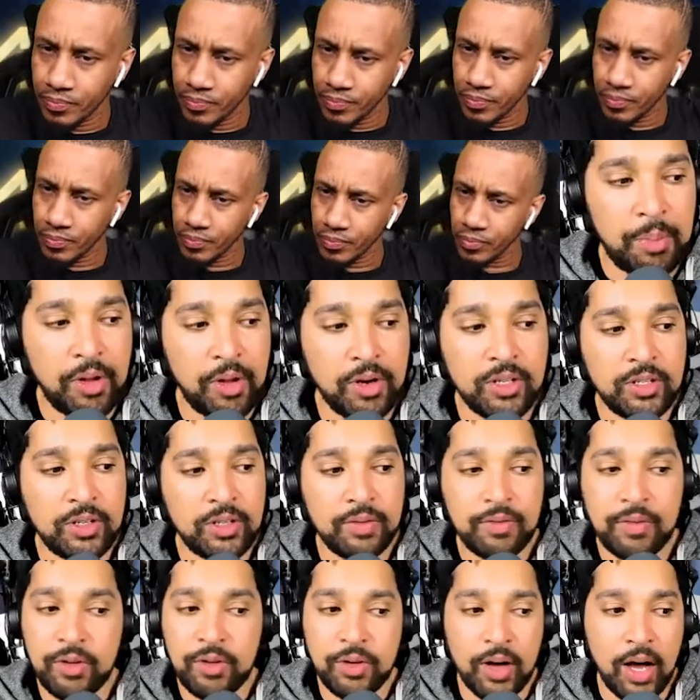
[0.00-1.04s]
I'll be honest
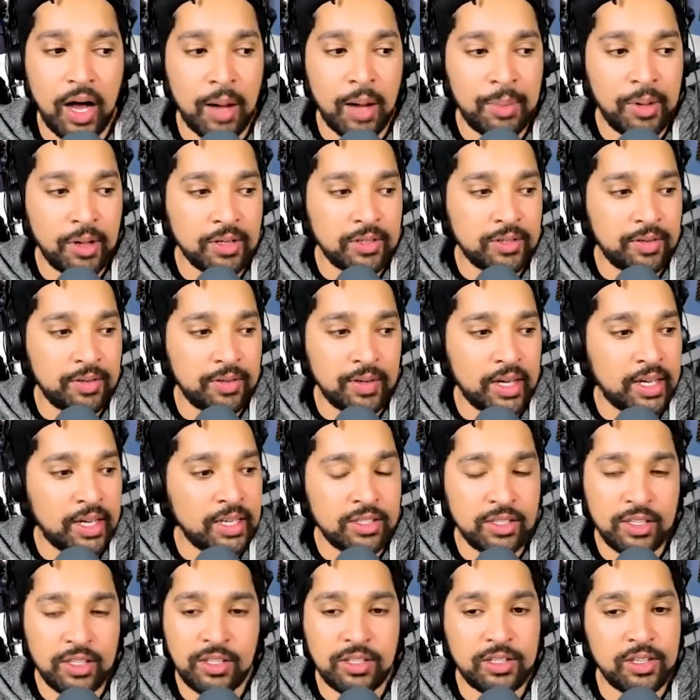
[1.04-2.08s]
with you,
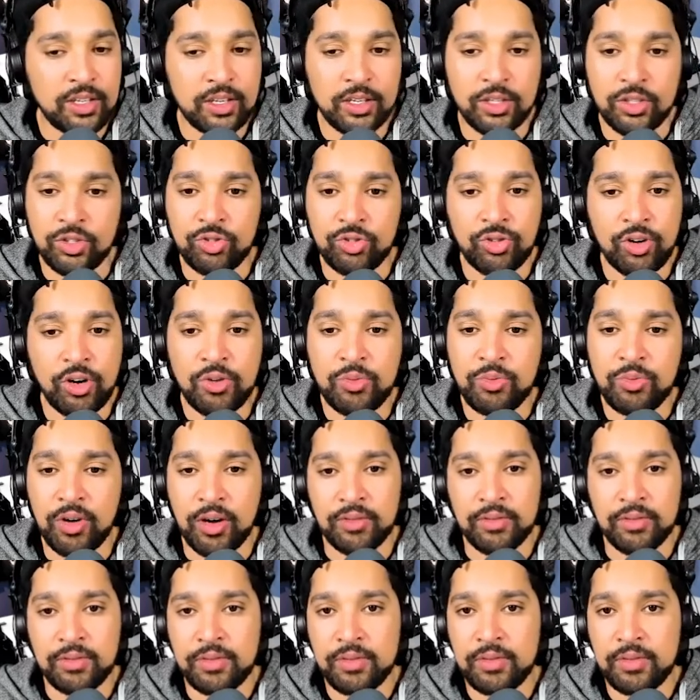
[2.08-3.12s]
it's just the control,
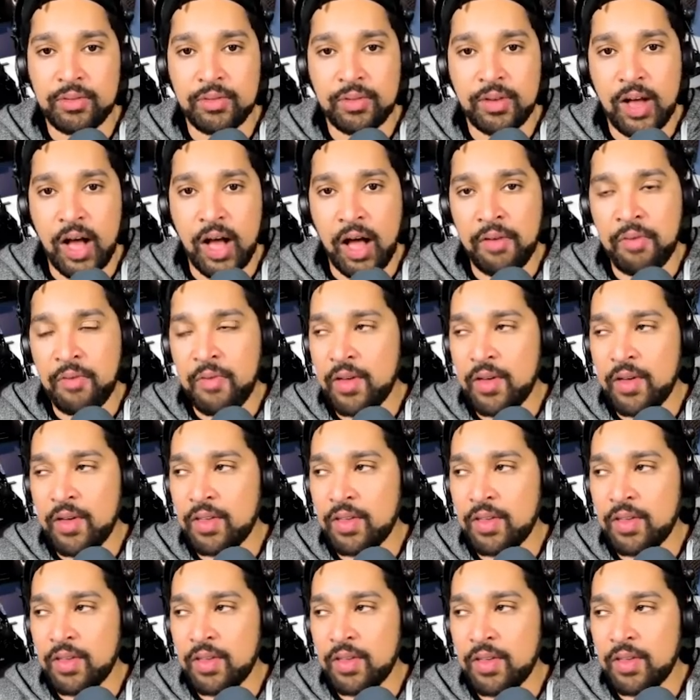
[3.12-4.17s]
bro. I think
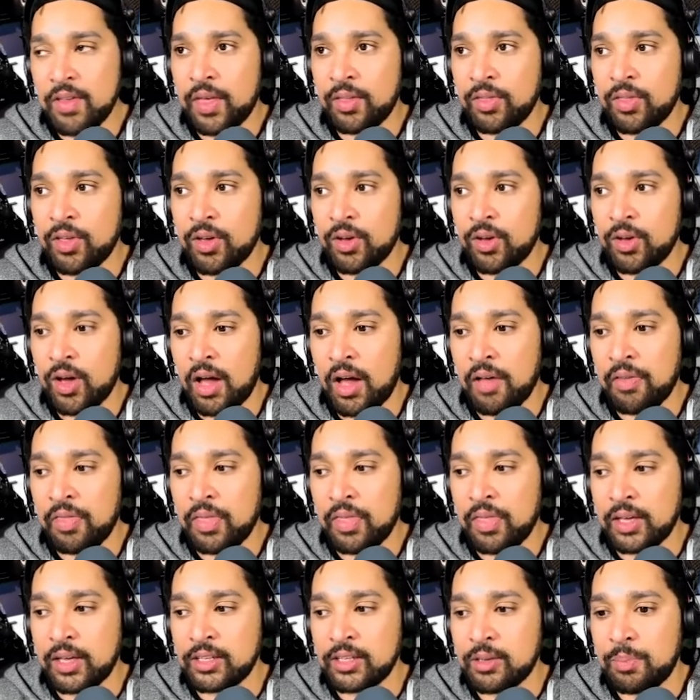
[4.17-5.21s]
that's one thing that I
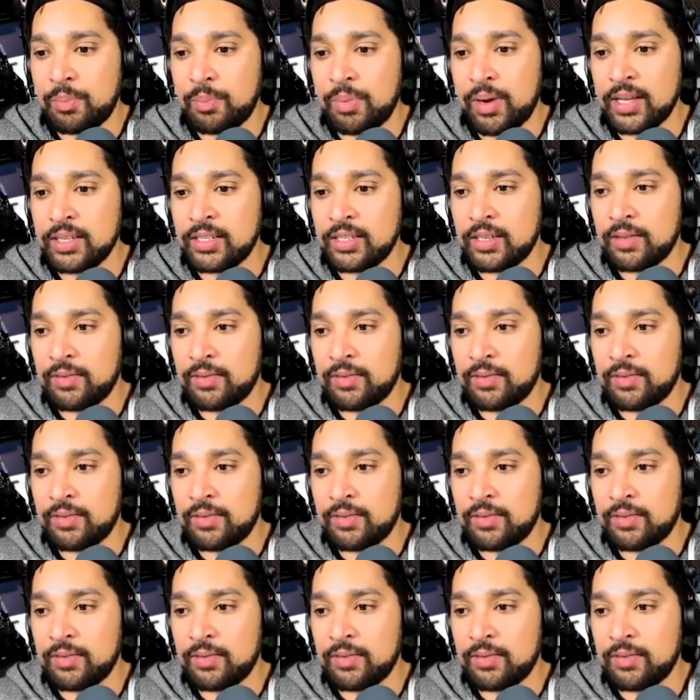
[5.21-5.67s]
think is a blessing